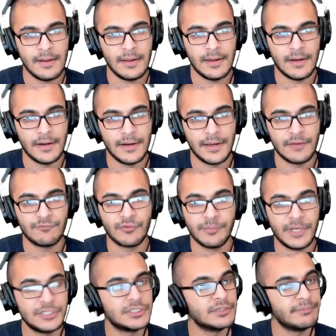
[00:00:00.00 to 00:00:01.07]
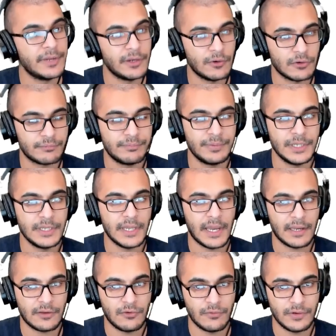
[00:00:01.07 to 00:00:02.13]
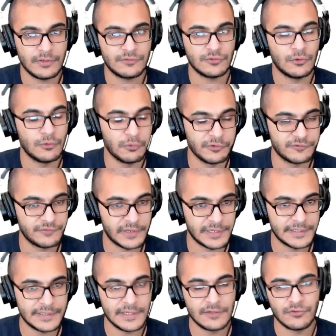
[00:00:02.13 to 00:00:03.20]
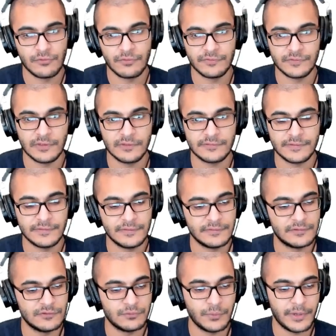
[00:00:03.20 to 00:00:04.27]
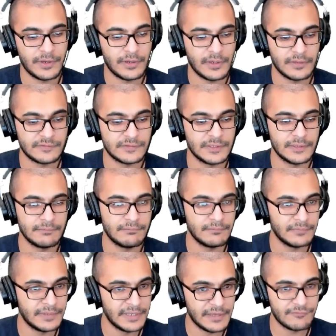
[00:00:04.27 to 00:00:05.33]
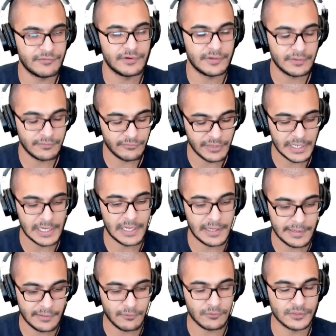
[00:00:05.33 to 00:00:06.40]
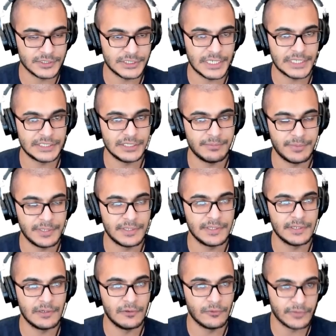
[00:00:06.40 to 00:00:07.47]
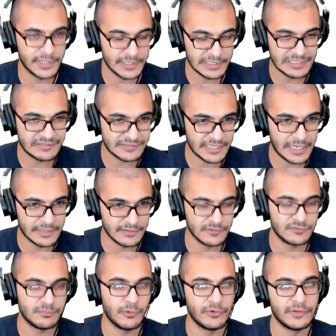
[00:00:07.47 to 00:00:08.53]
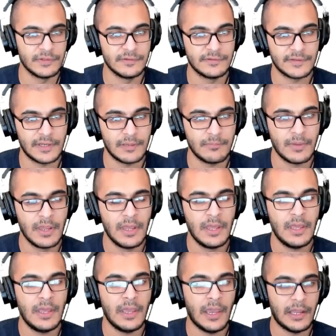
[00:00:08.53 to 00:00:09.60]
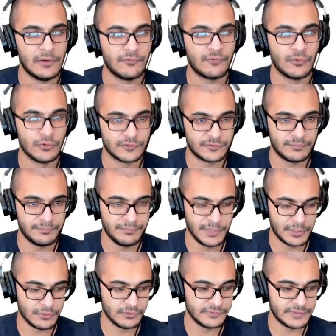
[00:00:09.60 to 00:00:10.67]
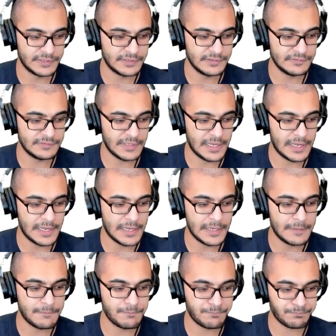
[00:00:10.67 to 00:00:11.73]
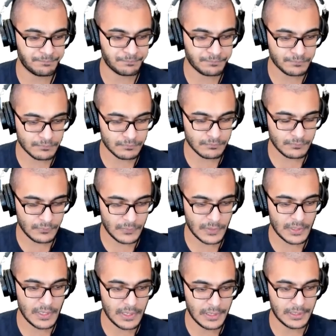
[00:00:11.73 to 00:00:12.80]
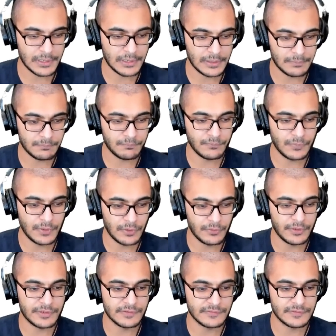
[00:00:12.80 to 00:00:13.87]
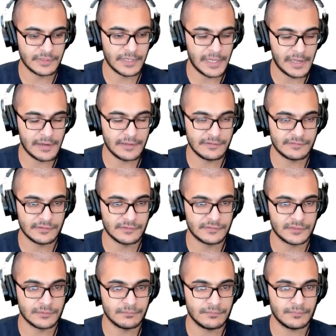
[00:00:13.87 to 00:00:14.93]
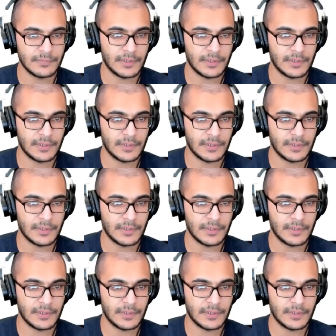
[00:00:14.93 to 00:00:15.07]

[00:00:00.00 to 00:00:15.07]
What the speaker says: Information may not be accurate, so always validate your results. And this is where I say never rely on ChatGPT alone, at least at this point in time. And of course, because it is it is an AI system,